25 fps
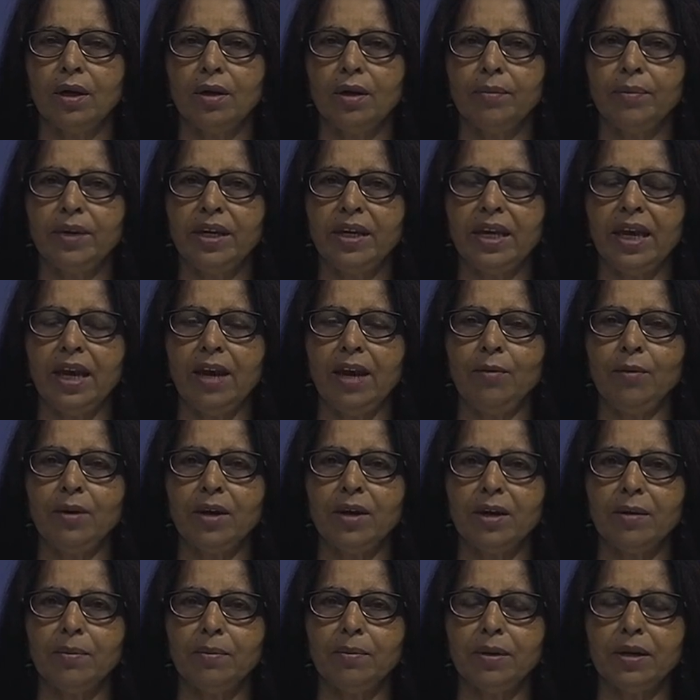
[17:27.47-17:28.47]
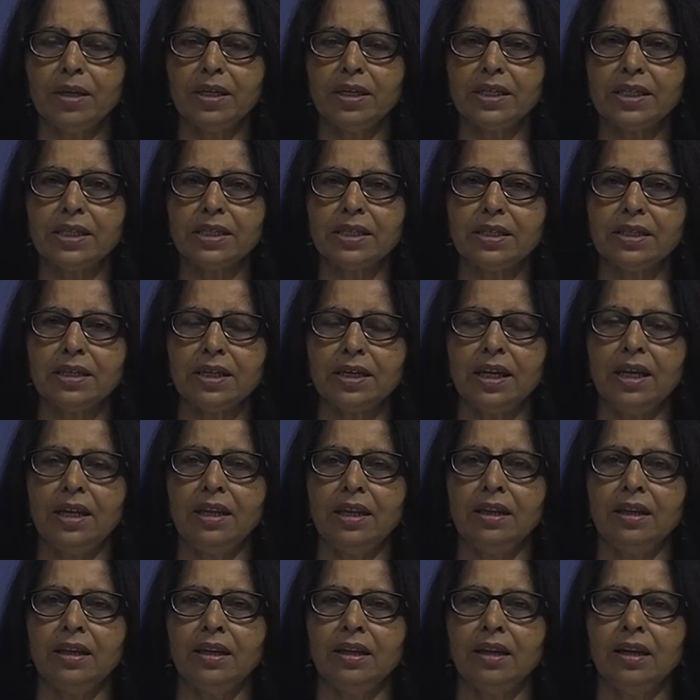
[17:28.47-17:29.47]
became complicit
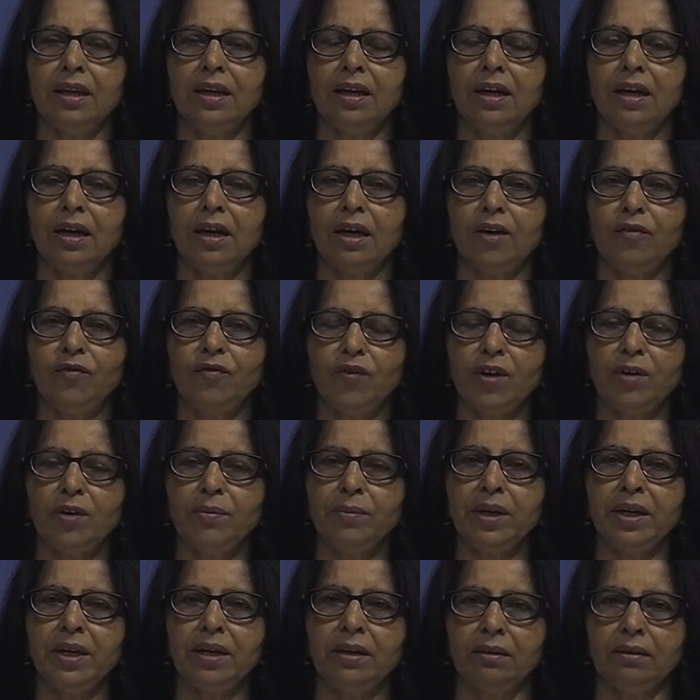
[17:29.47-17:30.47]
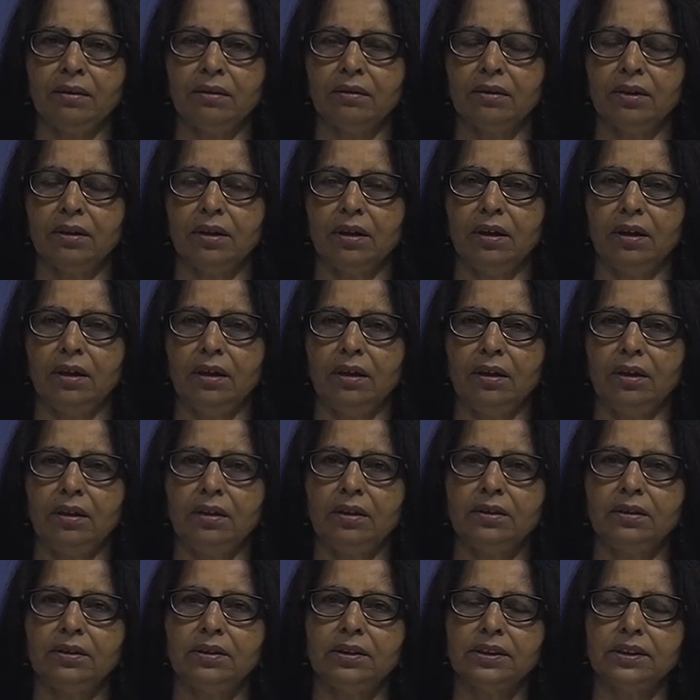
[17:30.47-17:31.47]
in affirming
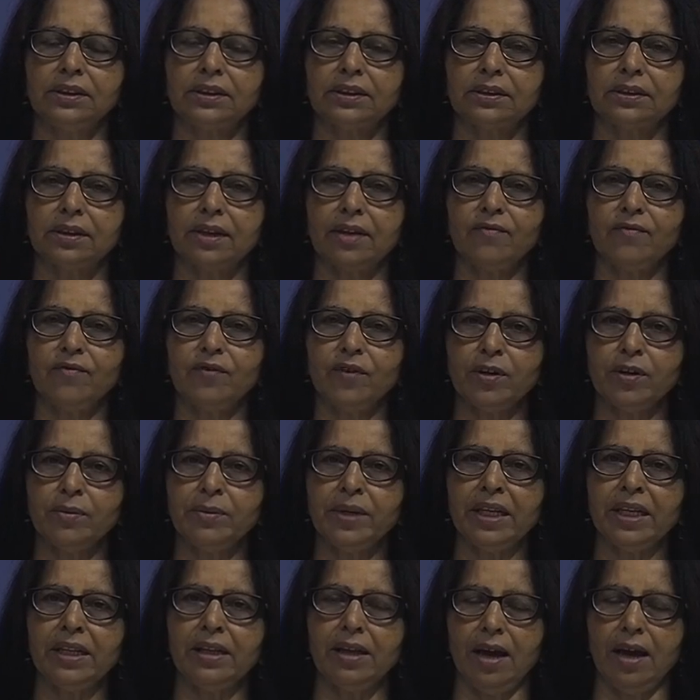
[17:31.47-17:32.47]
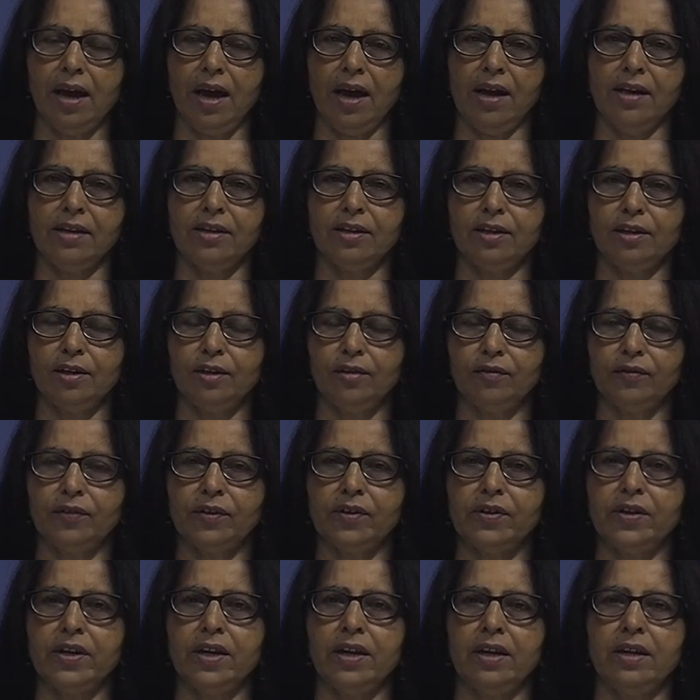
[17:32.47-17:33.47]
confirming the idea of the
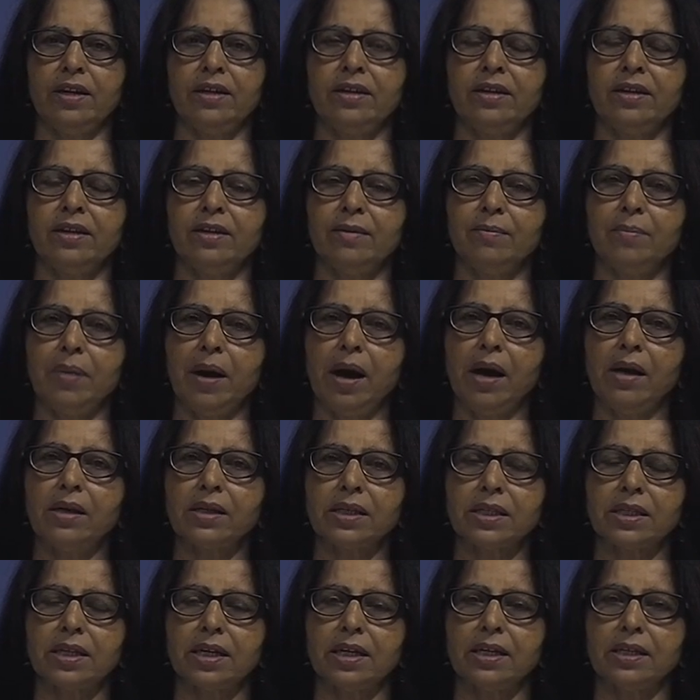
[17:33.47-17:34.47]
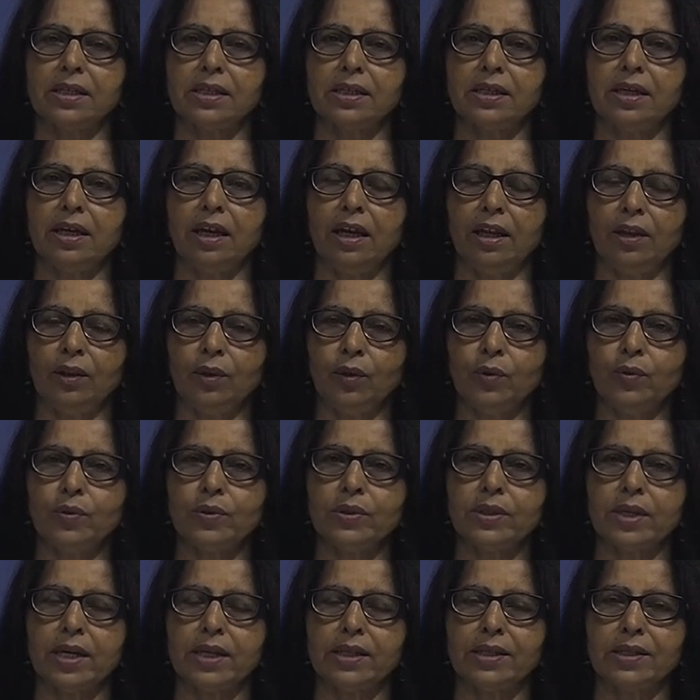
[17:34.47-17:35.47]
real Indian past as the Hindu,
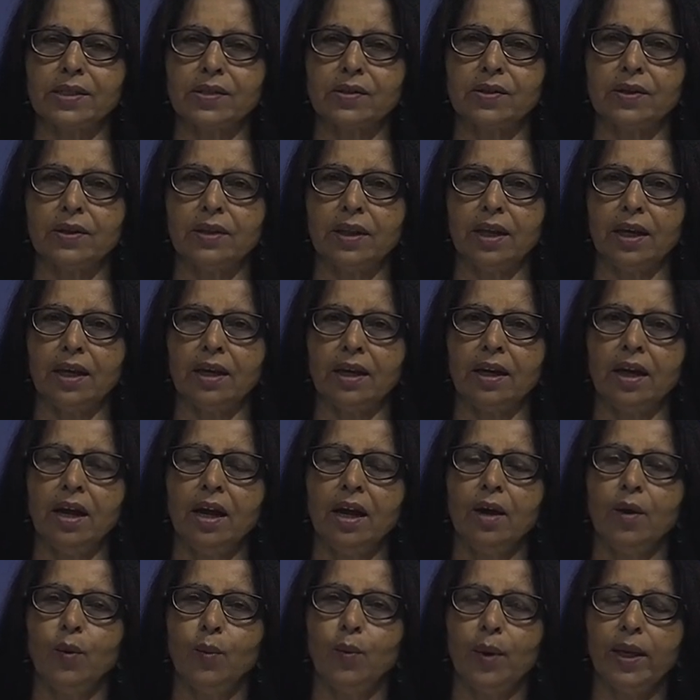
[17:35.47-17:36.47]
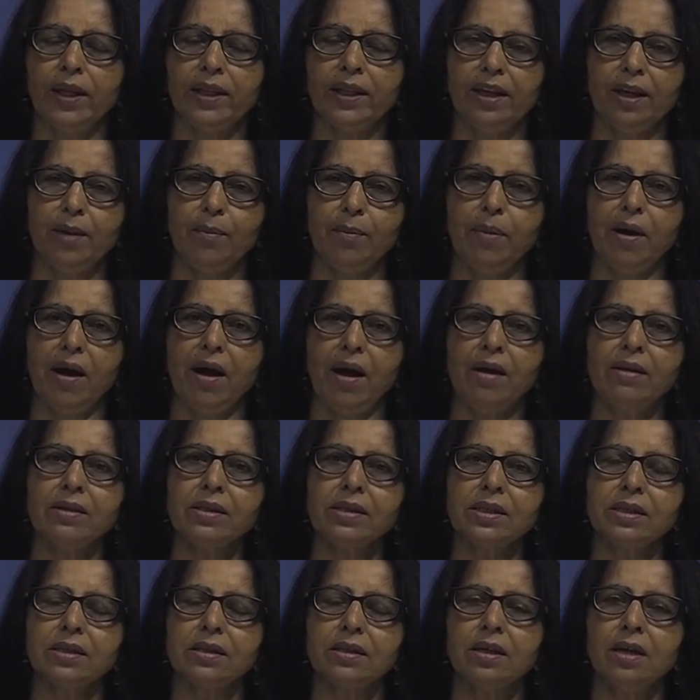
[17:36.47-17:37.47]
Sanskritic, Vedic
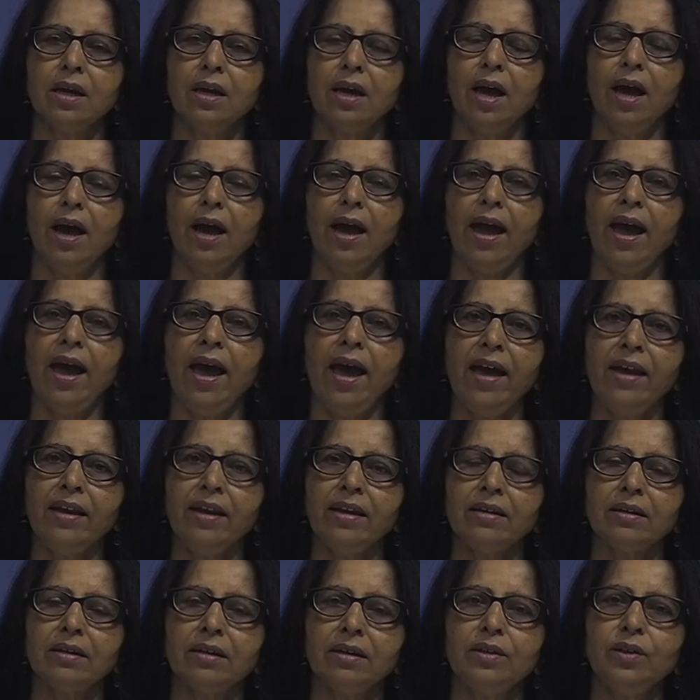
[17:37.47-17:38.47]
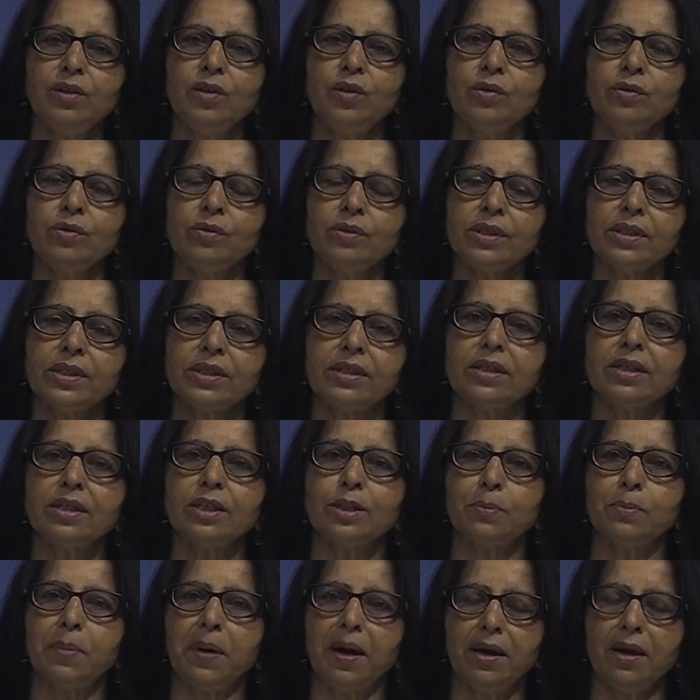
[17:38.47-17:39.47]
past, and use
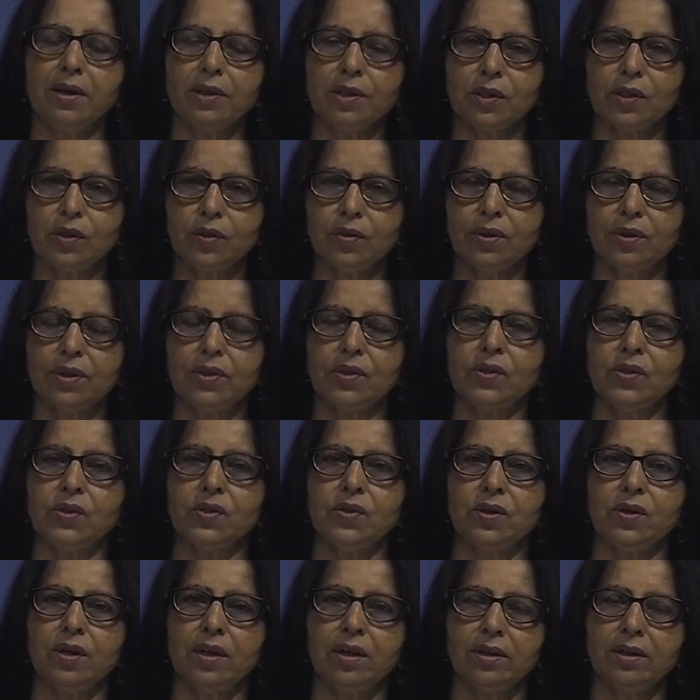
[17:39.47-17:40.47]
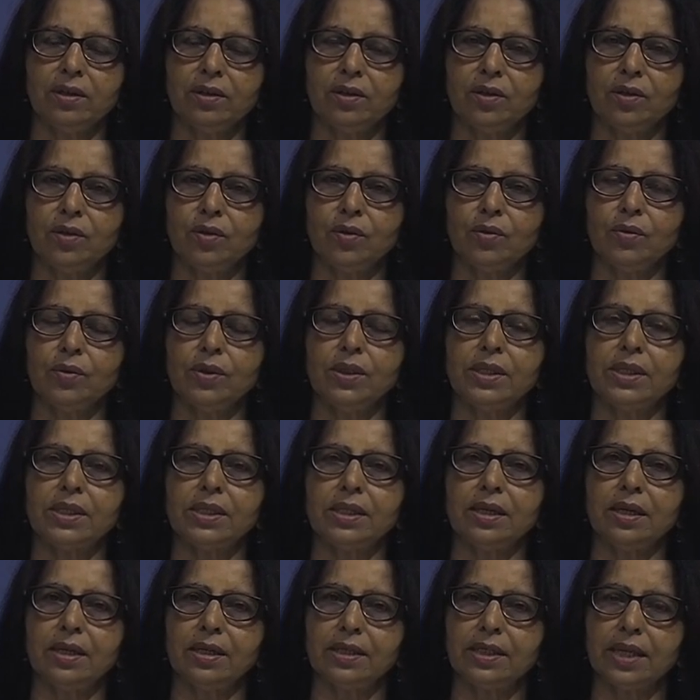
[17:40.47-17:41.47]
this past to
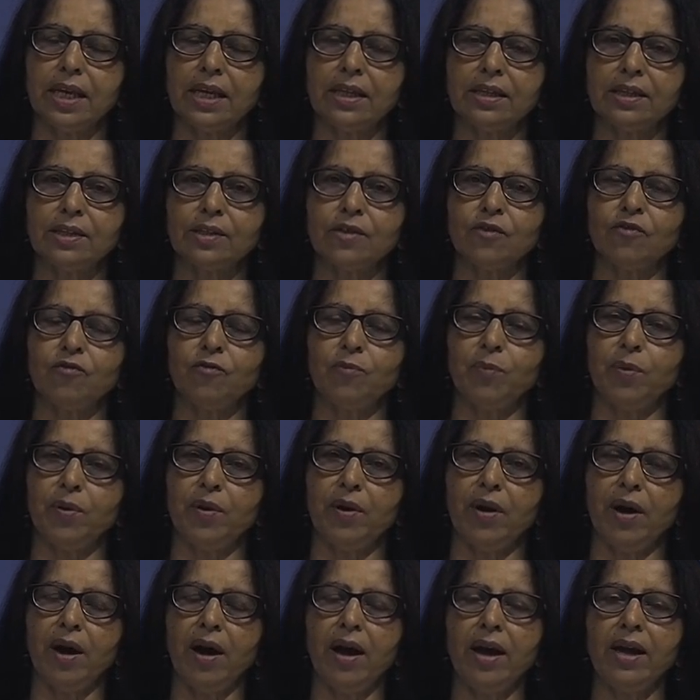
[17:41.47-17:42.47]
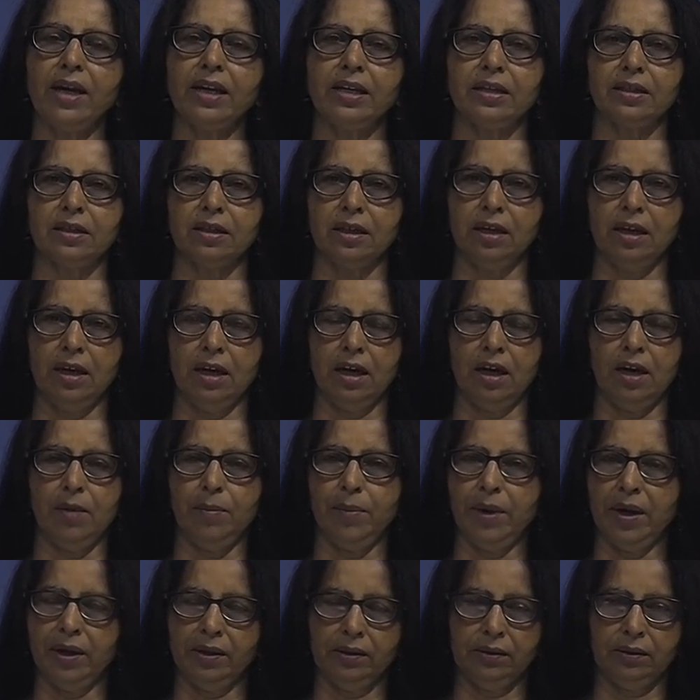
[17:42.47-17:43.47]
instill a sense of pride
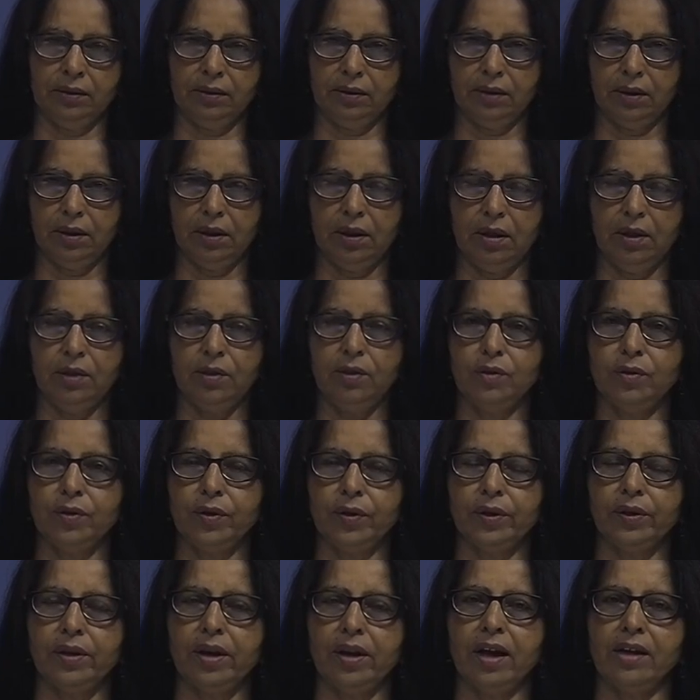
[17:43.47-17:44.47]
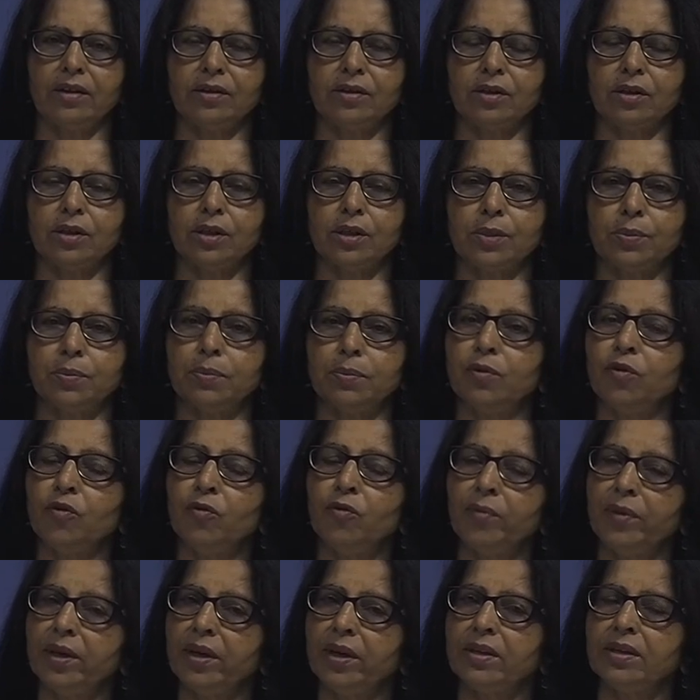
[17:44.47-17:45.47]
among during the nationalist
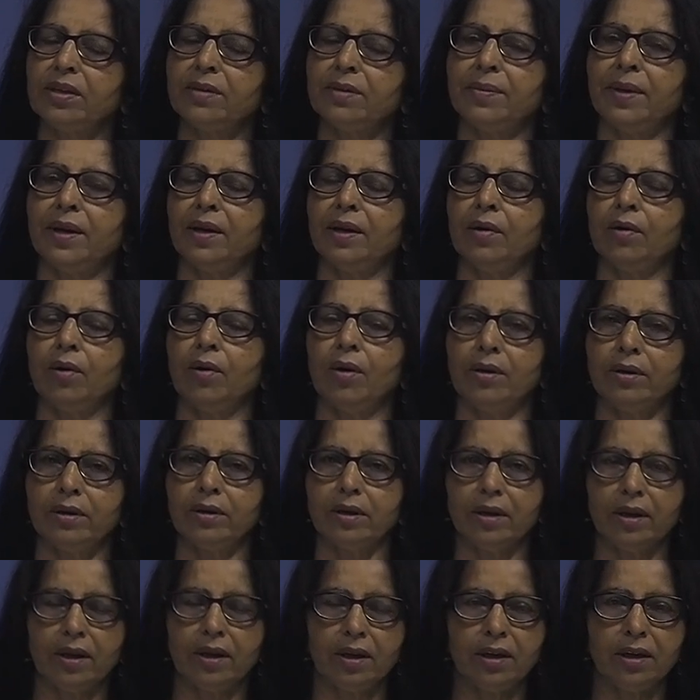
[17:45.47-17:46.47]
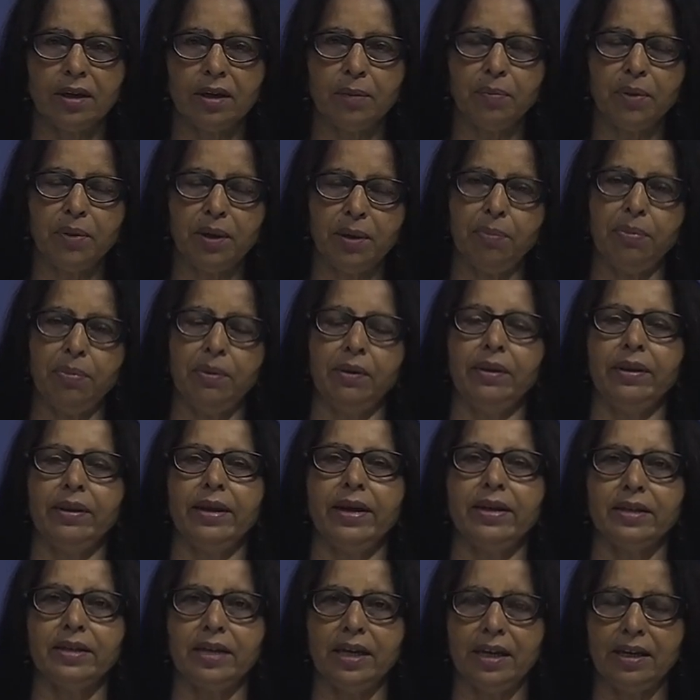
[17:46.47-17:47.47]
movement among ordinary Indian people,
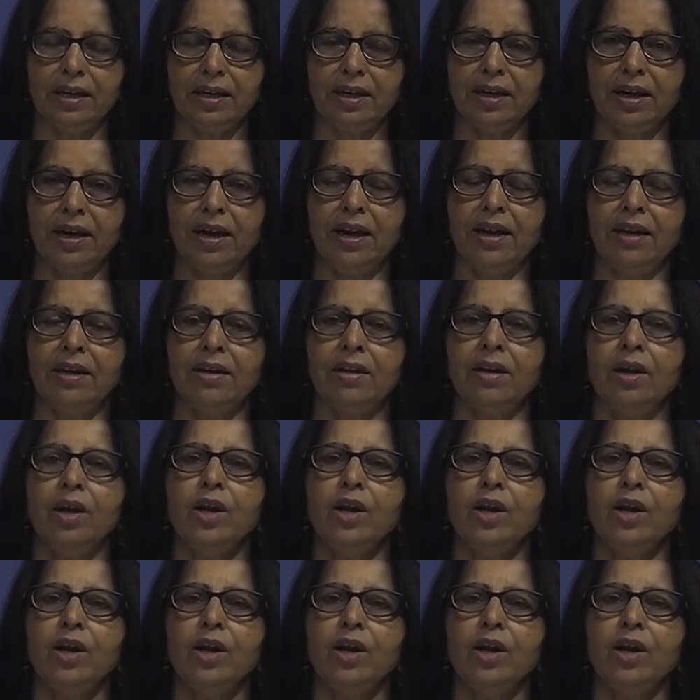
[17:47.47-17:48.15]
that India, and